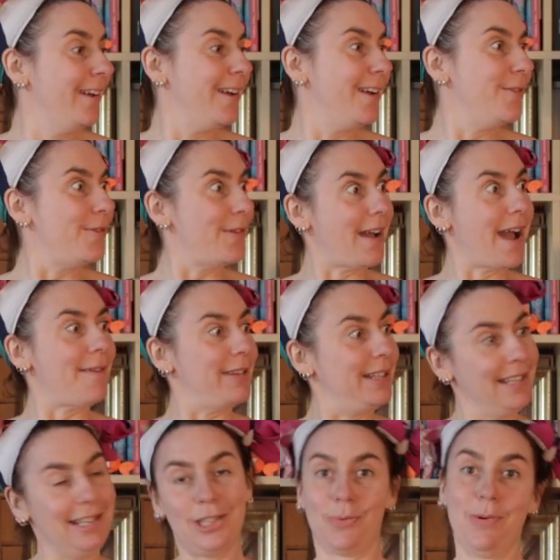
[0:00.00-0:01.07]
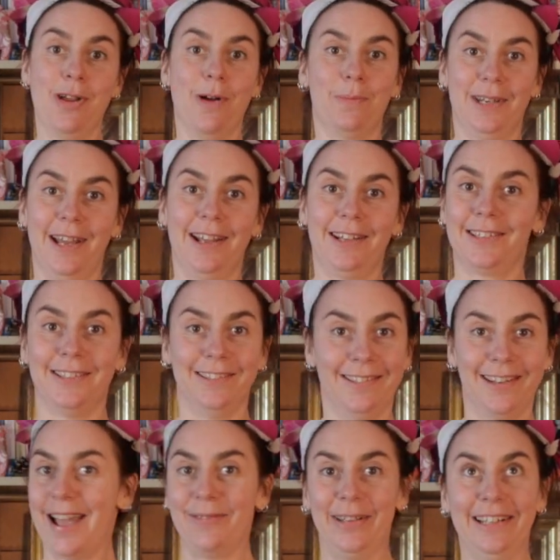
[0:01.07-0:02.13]
of having these three objects and
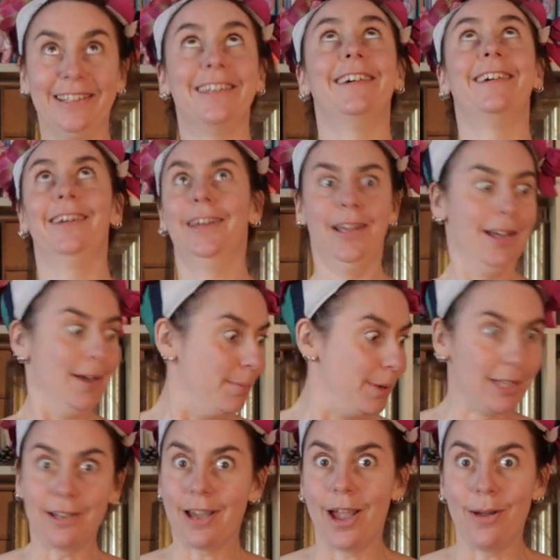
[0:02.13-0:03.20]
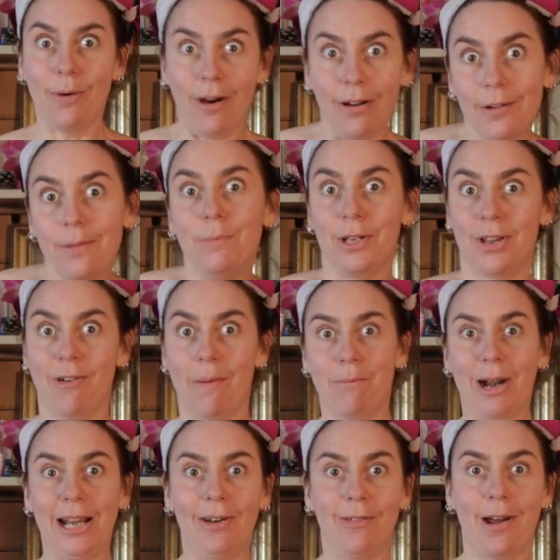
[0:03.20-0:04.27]
having to put your coat on, put your
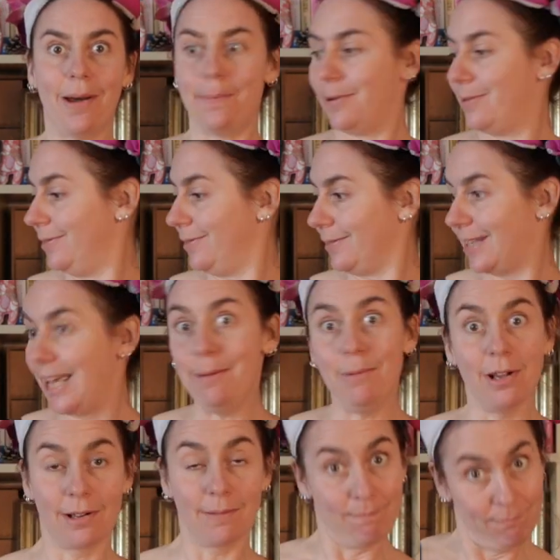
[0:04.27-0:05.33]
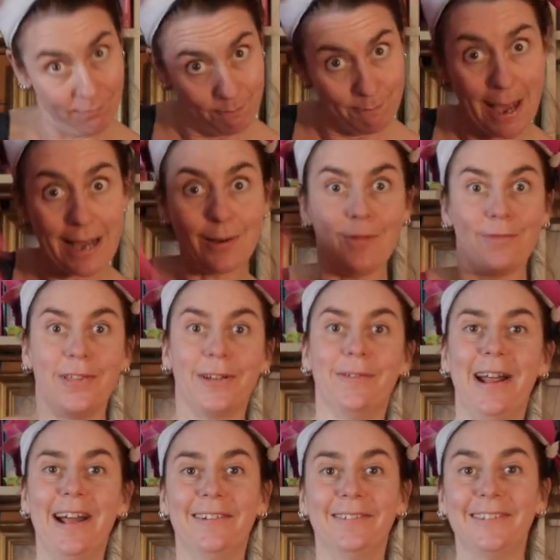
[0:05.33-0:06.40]
umbrella up, keep your bag off the
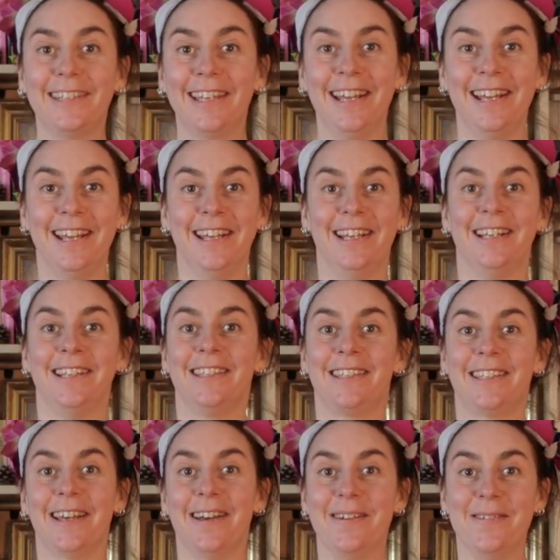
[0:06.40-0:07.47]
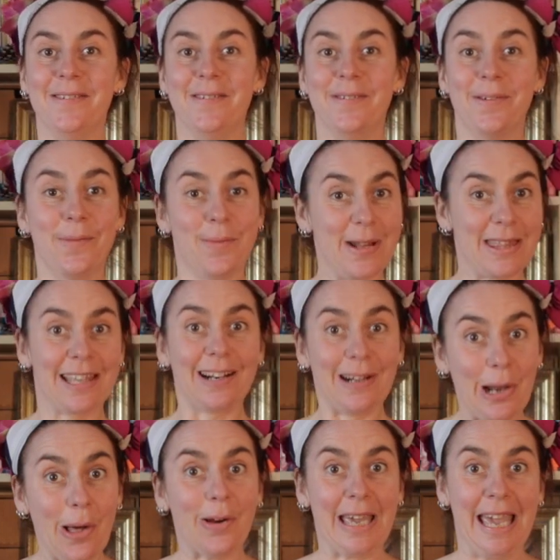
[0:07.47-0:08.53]
ground. So with the
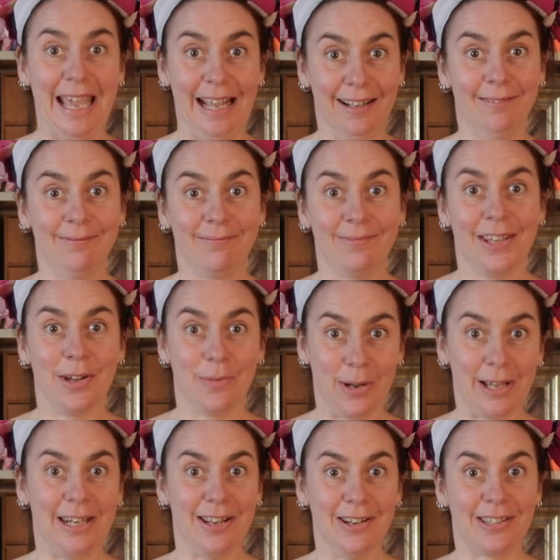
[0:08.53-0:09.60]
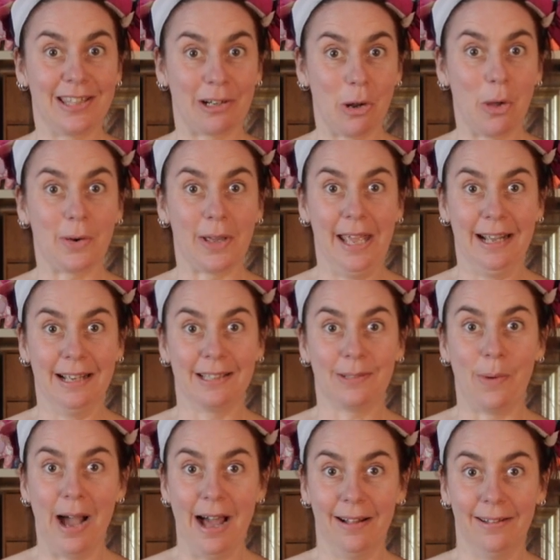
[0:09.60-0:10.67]
clocking, we're going to use the clocking
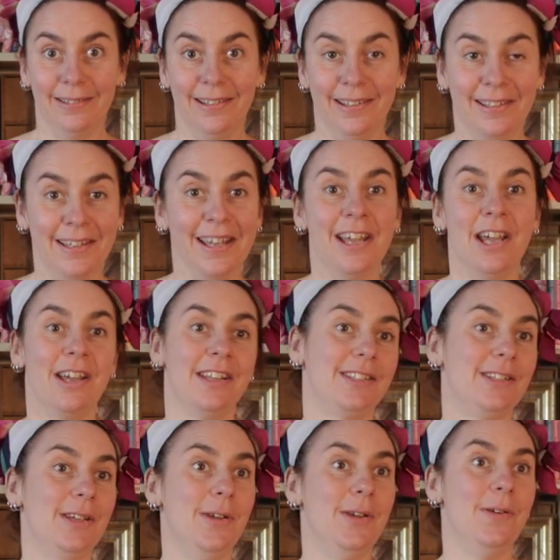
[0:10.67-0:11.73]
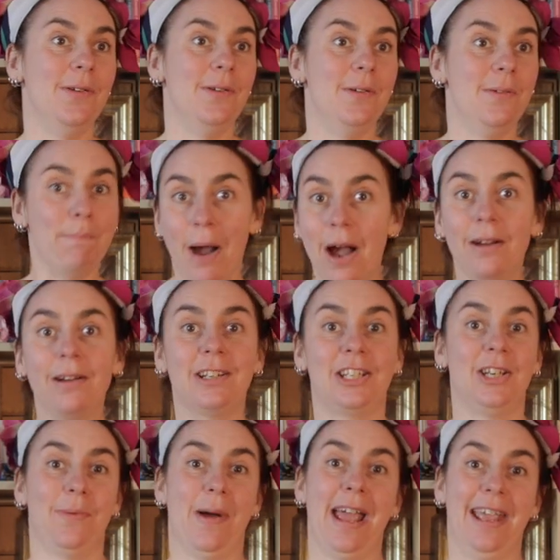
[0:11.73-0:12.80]
as well to
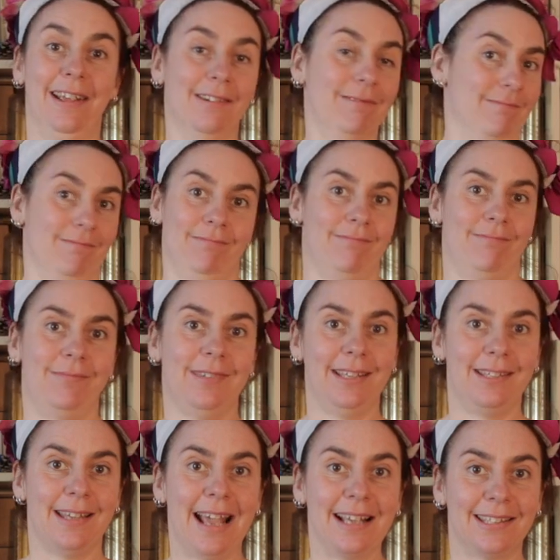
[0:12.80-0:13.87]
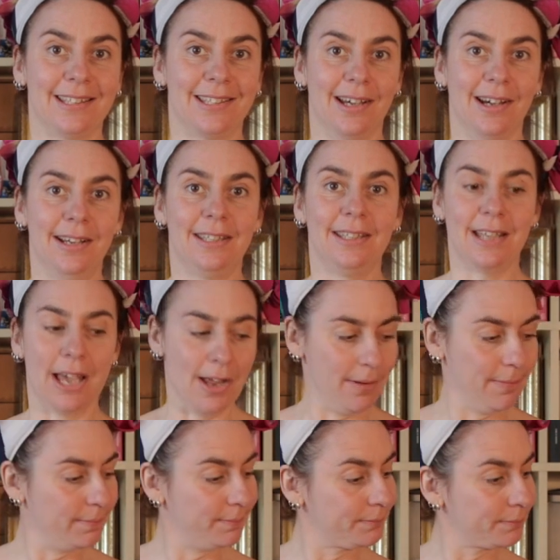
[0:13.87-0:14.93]
punctuate this exercise. So